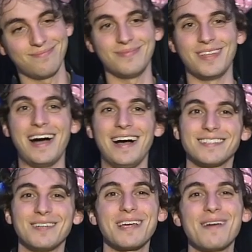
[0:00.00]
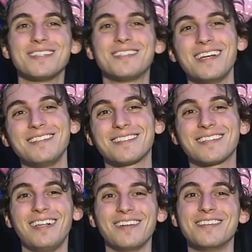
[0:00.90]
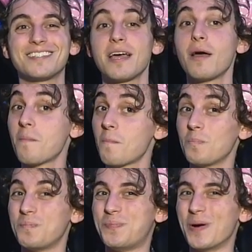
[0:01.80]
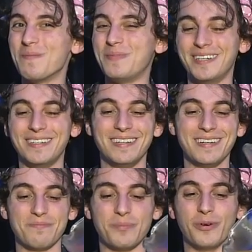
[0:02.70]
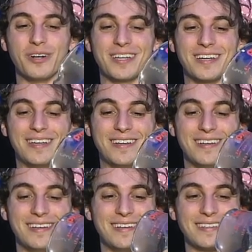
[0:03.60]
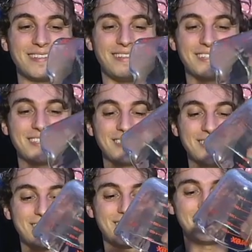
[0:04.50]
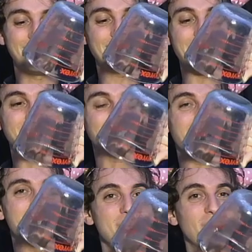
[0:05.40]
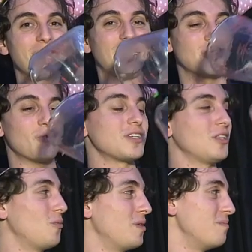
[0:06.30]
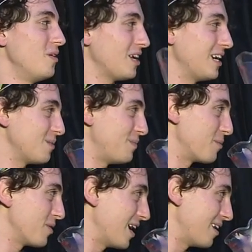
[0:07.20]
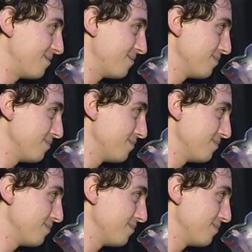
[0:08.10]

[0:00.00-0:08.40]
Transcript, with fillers: Nah, sometimes it changes colors. Bourbon, pour it in. Delicious. It's actually kind of milky because there was a little bit of milky at the bottom of that.